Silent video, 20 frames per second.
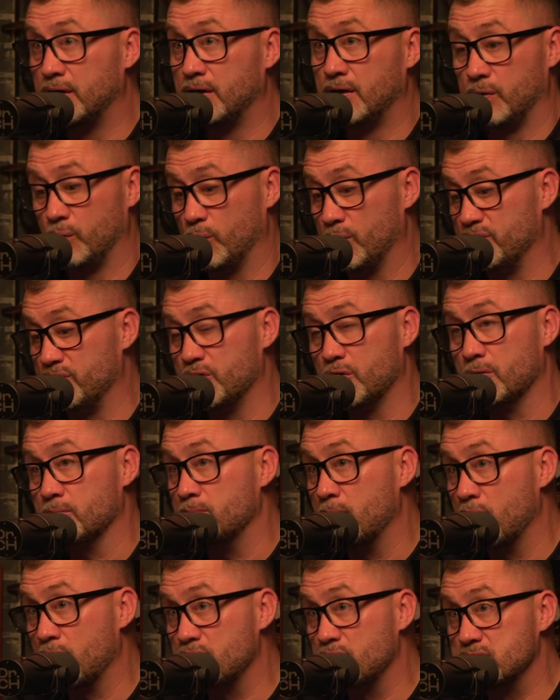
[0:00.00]
with your
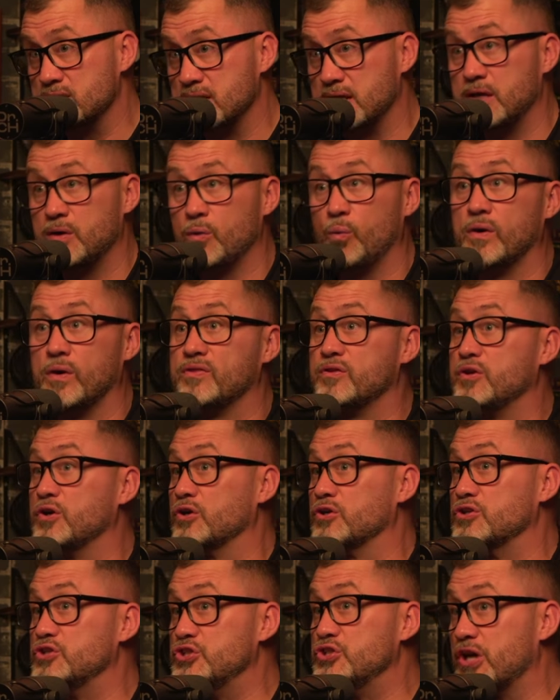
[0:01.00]
mercy, with
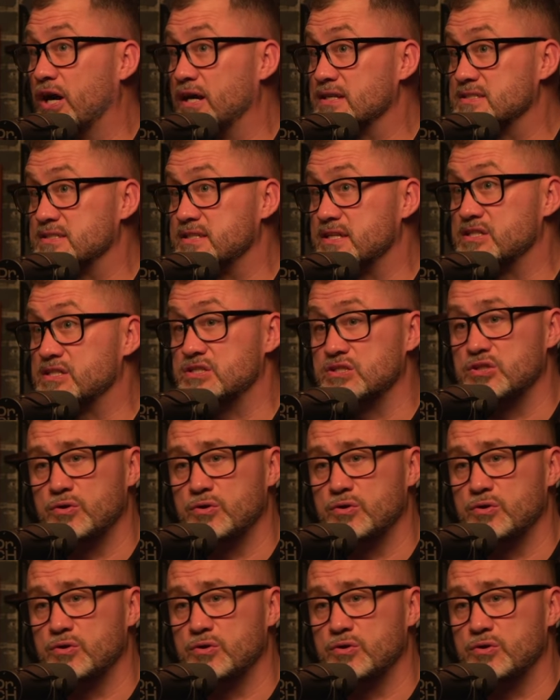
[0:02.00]
your justice.